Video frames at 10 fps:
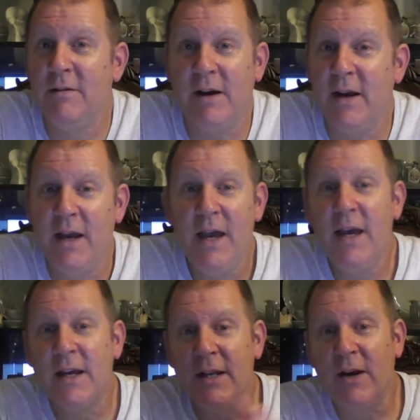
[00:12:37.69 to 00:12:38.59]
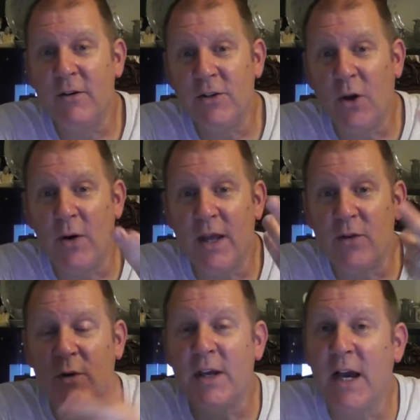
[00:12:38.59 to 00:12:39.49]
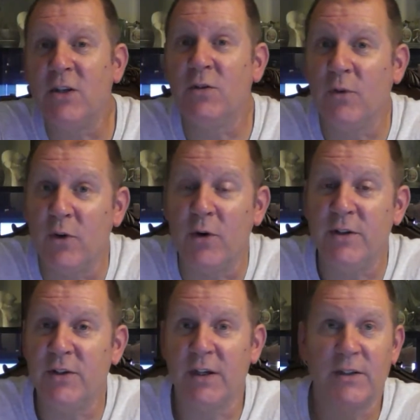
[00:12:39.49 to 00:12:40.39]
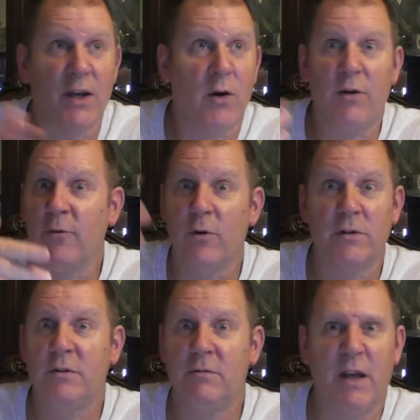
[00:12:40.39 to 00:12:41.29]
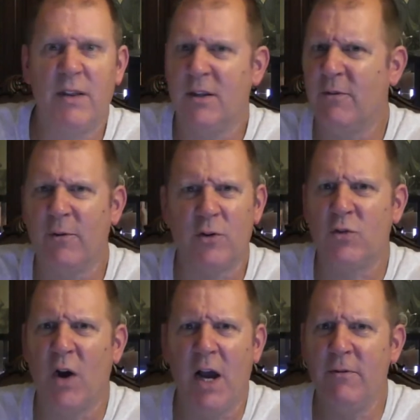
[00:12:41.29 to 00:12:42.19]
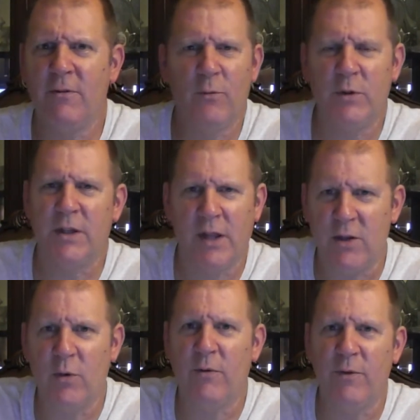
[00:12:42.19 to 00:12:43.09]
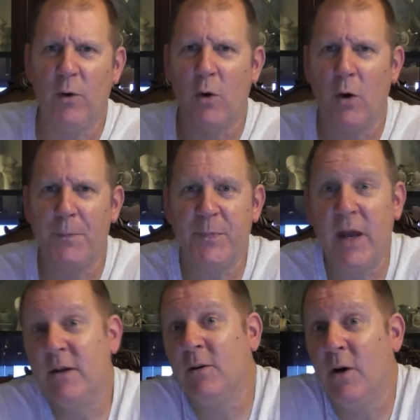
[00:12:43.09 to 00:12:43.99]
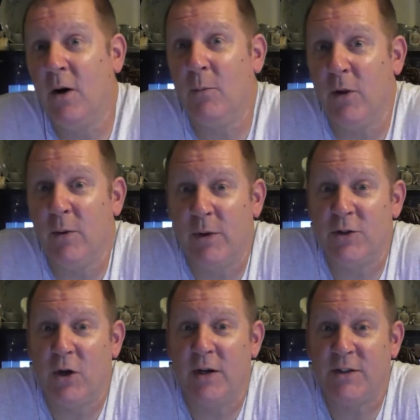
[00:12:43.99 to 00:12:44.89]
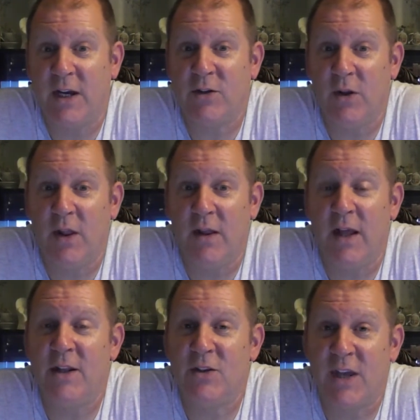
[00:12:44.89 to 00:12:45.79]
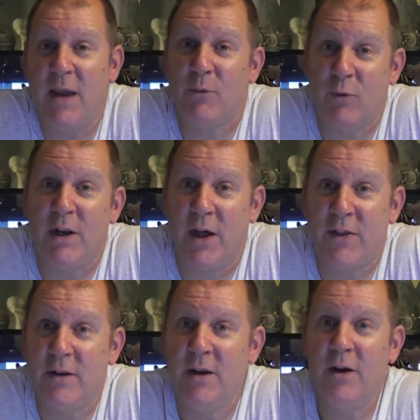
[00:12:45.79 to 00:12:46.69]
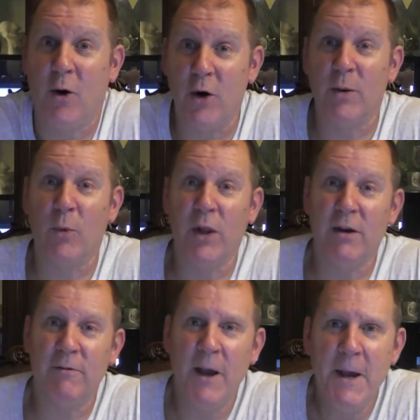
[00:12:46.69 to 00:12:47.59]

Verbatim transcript: right? Kadarius Toney had three catches for 36, like on the first, I think the first drive, which led to the field goal. Unbelievable. The Giants actually led this game 3 nothing. Hard to believe.